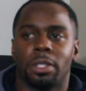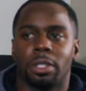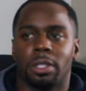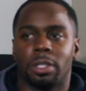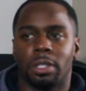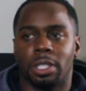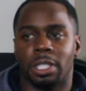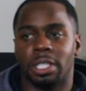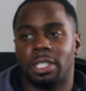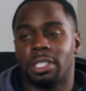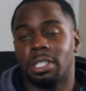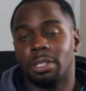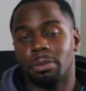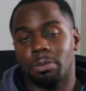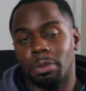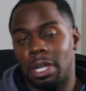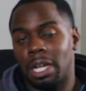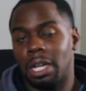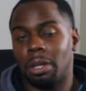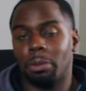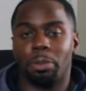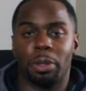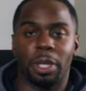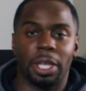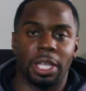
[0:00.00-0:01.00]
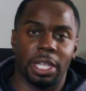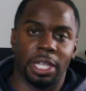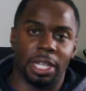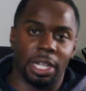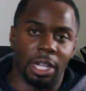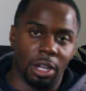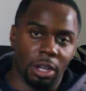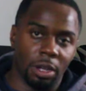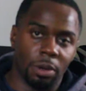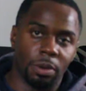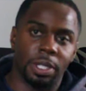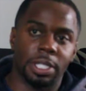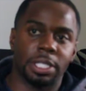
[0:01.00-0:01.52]
This is my opinion. I
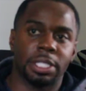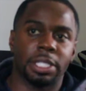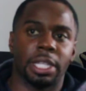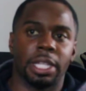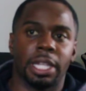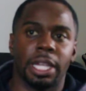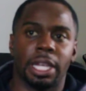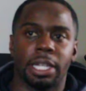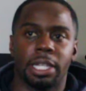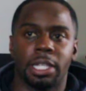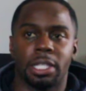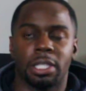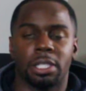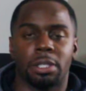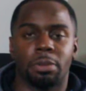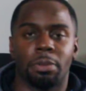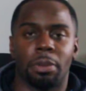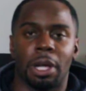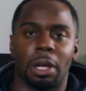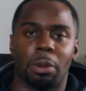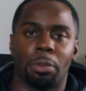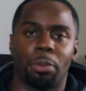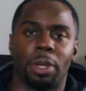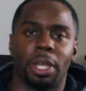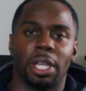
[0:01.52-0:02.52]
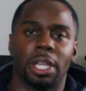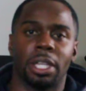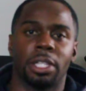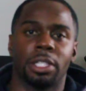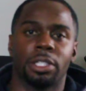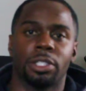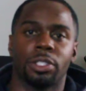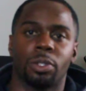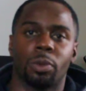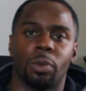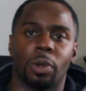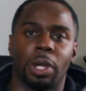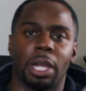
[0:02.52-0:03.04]
always say that. This is my opinion. This
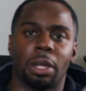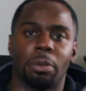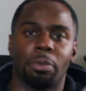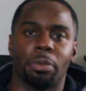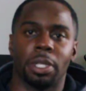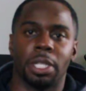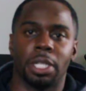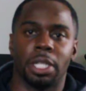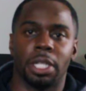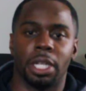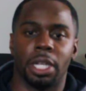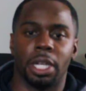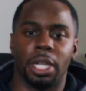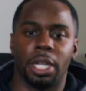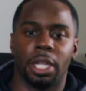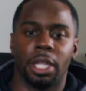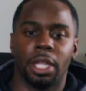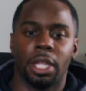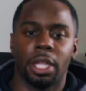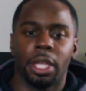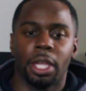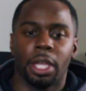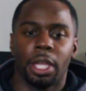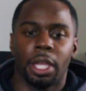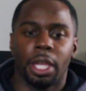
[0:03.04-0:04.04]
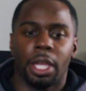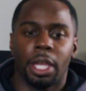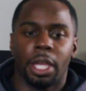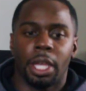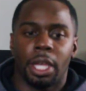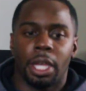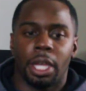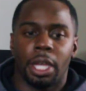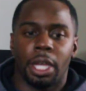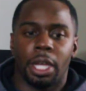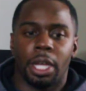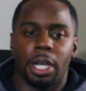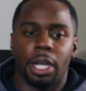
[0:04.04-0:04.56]
is the way I've been done.
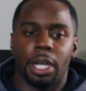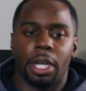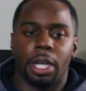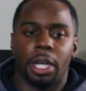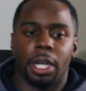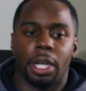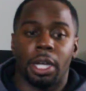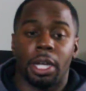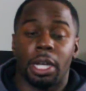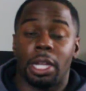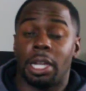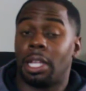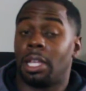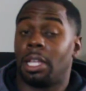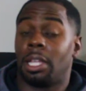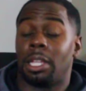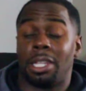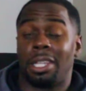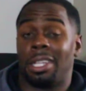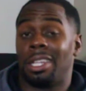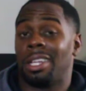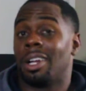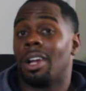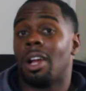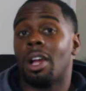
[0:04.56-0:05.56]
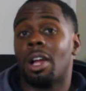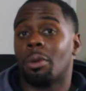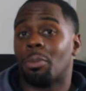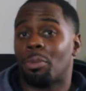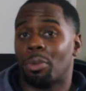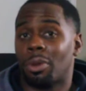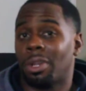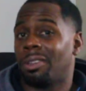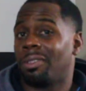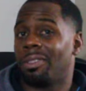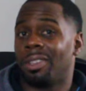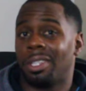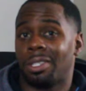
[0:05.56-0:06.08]
And there are
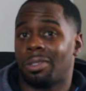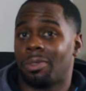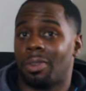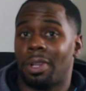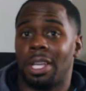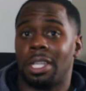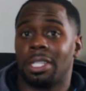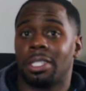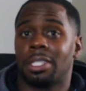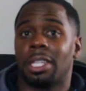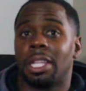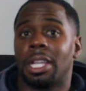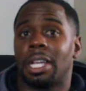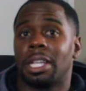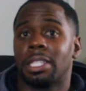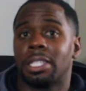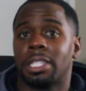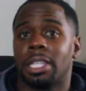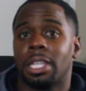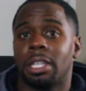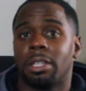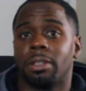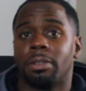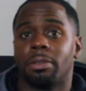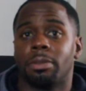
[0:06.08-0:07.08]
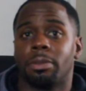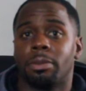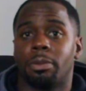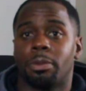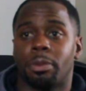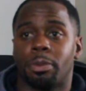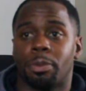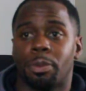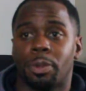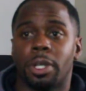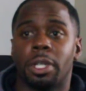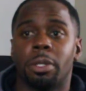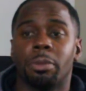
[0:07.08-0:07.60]
previous rants that I say
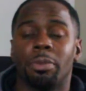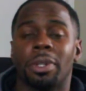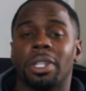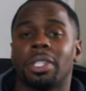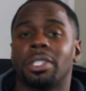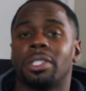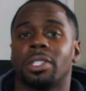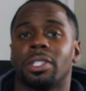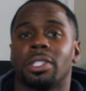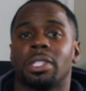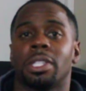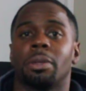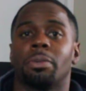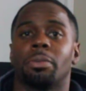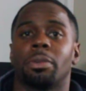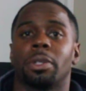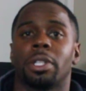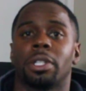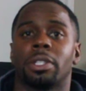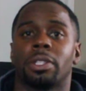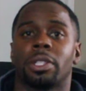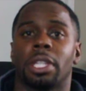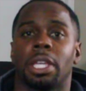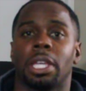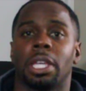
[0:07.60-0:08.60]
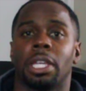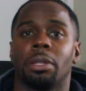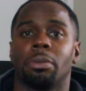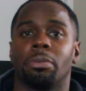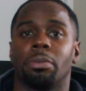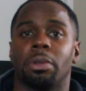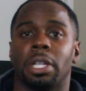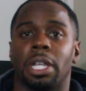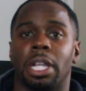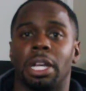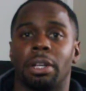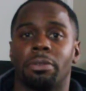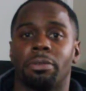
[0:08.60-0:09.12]
pretty much the similar thing,
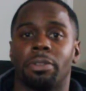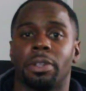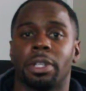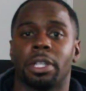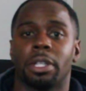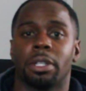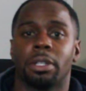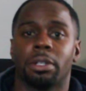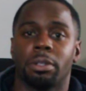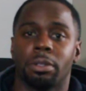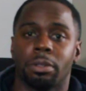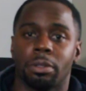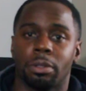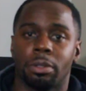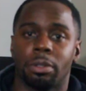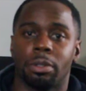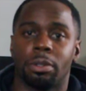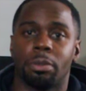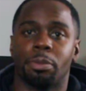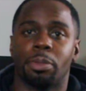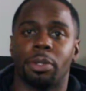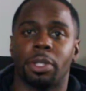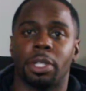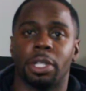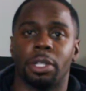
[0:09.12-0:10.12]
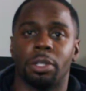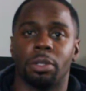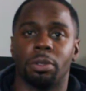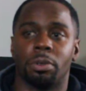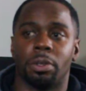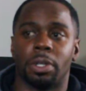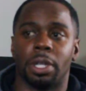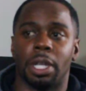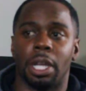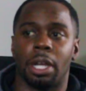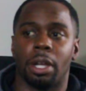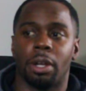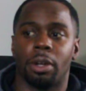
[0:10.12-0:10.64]
but I figure put a new
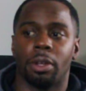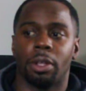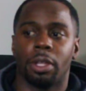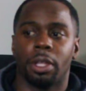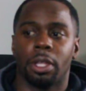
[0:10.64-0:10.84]
one out.